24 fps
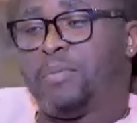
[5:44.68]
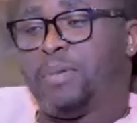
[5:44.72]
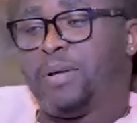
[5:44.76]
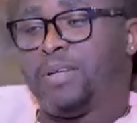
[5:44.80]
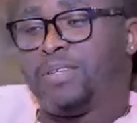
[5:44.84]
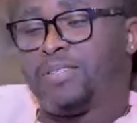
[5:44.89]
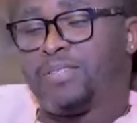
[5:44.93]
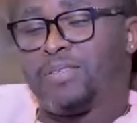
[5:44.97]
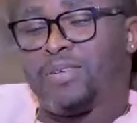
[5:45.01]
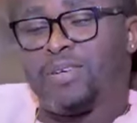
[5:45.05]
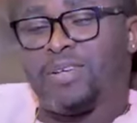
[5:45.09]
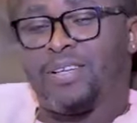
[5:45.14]

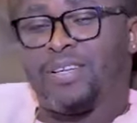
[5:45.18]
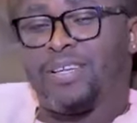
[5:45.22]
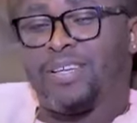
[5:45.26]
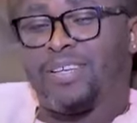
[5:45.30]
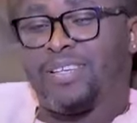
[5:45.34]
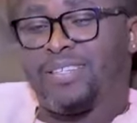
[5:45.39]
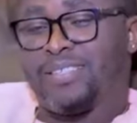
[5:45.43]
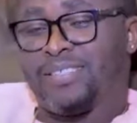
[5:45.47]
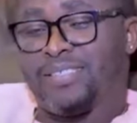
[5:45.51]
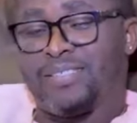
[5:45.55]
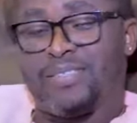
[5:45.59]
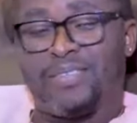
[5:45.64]
Mama, it's
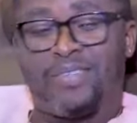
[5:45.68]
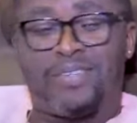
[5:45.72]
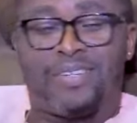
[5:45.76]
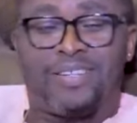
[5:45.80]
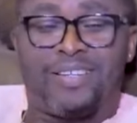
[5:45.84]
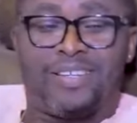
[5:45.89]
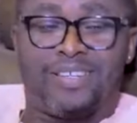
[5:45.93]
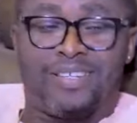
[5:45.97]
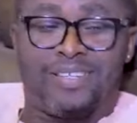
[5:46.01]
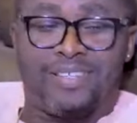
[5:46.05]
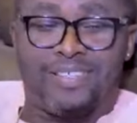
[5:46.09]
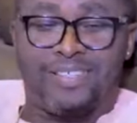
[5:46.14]
okay. It's
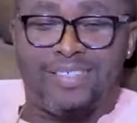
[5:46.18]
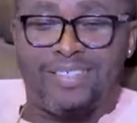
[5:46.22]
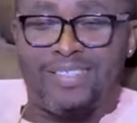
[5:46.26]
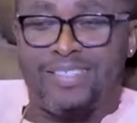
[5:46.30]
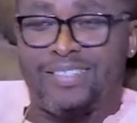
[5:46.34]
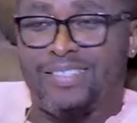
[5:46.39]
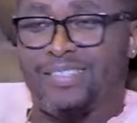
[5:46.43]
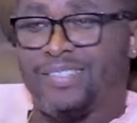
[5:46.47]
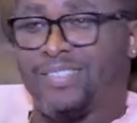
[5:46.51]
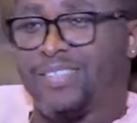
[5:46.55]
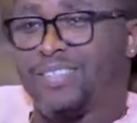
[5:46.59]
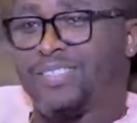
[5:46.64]
okay.
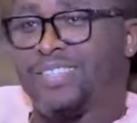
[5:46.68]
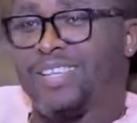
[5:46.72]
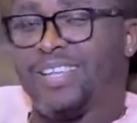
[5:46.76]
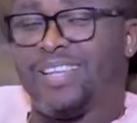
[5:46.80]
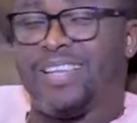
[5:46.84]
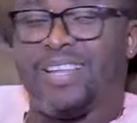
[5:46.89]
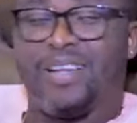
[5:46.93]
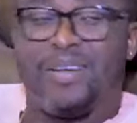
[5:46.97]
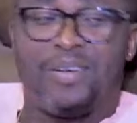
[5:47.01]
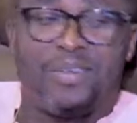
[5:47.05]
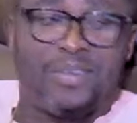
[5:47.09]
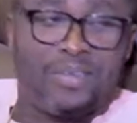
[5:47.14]

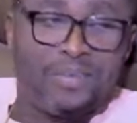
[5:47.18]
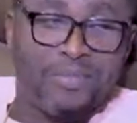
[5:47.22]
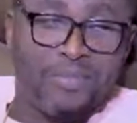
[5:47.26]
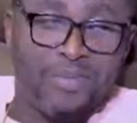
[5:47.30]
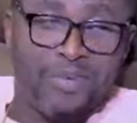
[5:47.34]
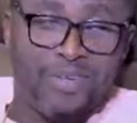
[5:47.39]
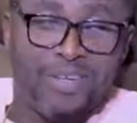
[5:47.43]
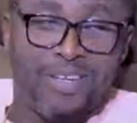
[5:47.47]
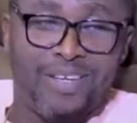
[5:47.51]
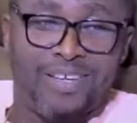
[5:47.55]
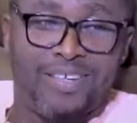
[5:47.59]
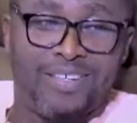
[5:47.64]
Just allow
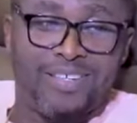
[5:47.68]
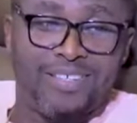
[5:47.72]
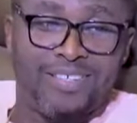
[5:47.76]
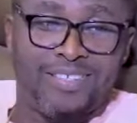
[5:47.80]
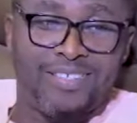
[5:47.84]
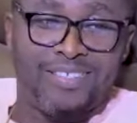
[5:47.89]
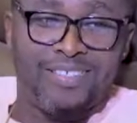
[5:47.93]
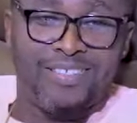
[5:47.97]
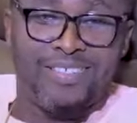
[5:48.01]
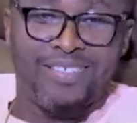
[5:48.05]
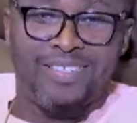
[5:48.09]
him, okay?